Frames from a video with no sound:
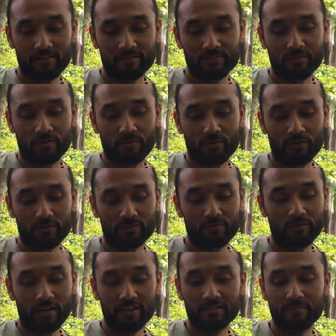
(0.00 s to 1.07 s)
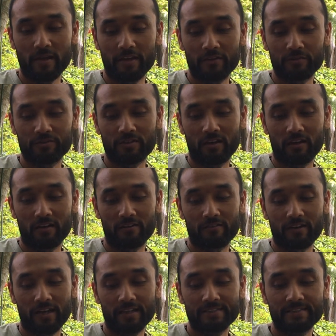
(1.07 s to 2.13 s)
so today's mangoes
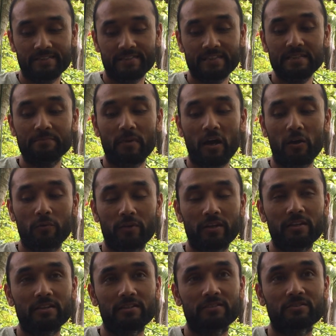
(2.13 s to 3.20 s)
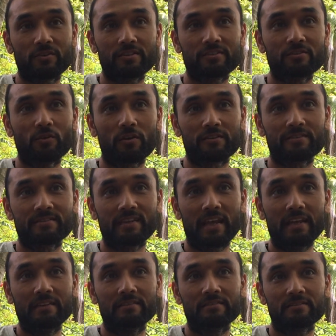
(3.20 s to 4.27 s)
are ST Maui so it's not
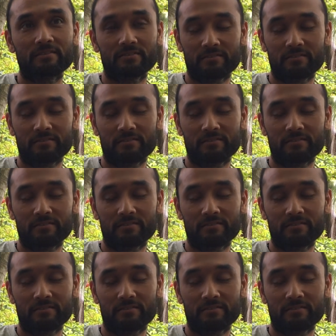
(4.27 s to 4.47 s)
Saint